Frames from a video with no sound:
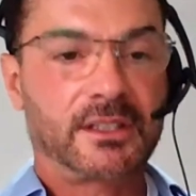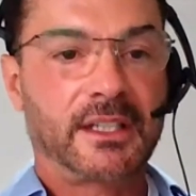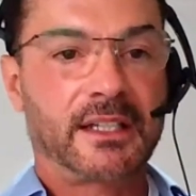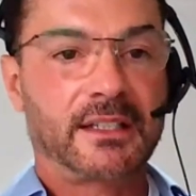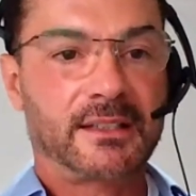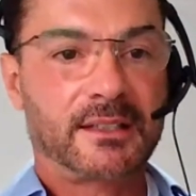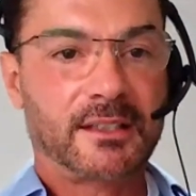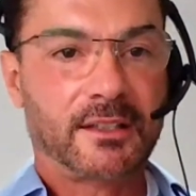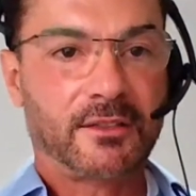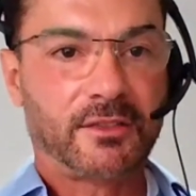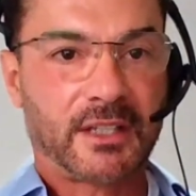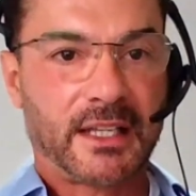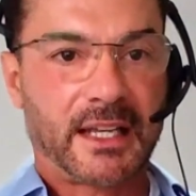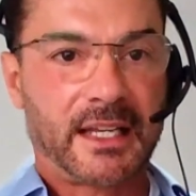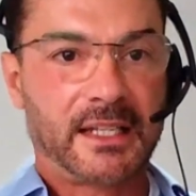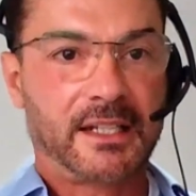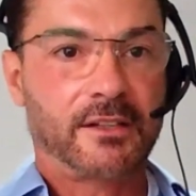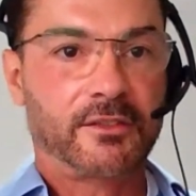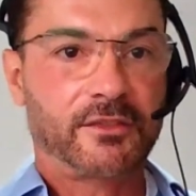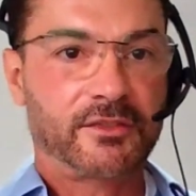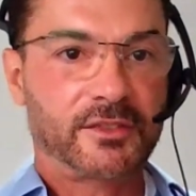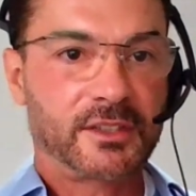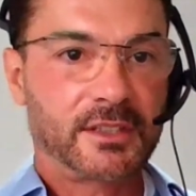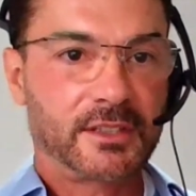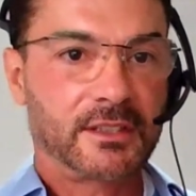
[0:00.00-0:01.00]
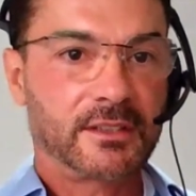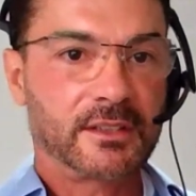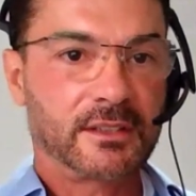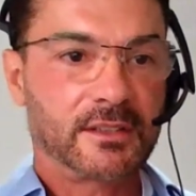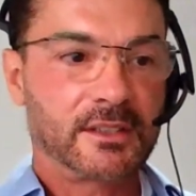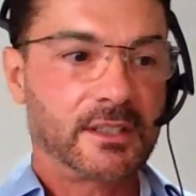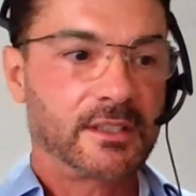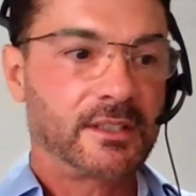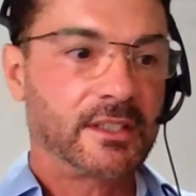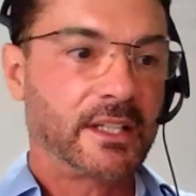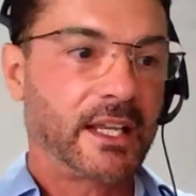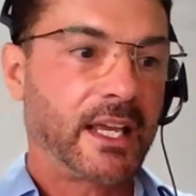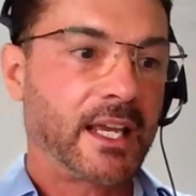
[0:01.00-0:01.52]
That's just kind of
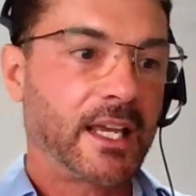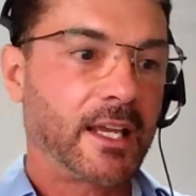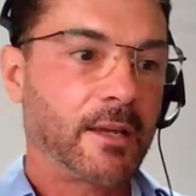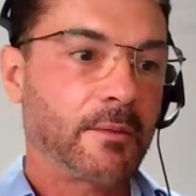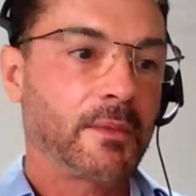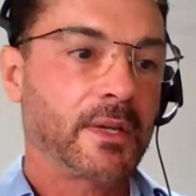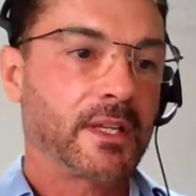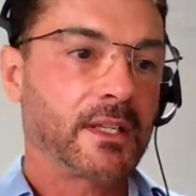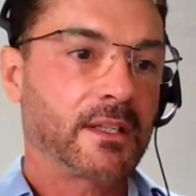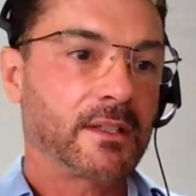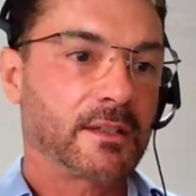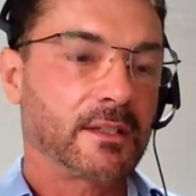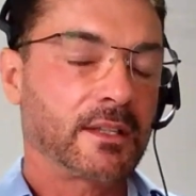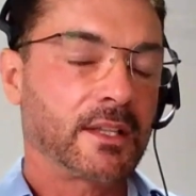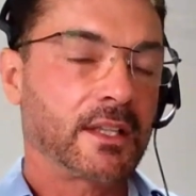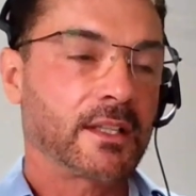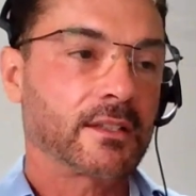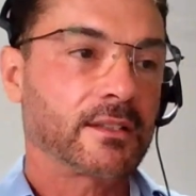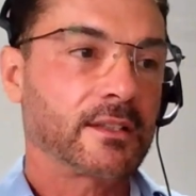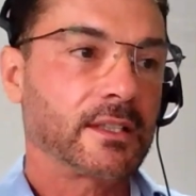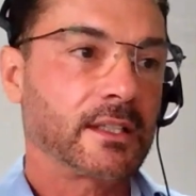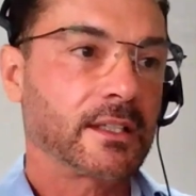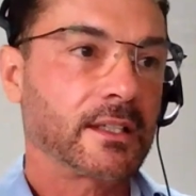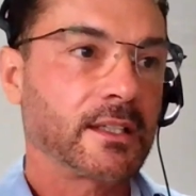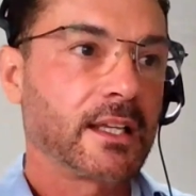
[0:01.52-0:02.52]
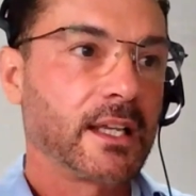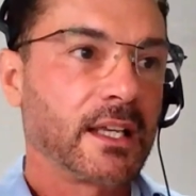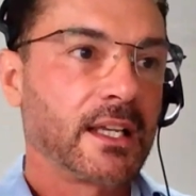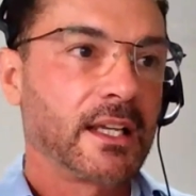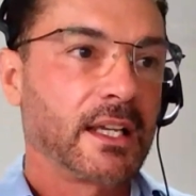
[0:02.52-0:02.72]
the name and things that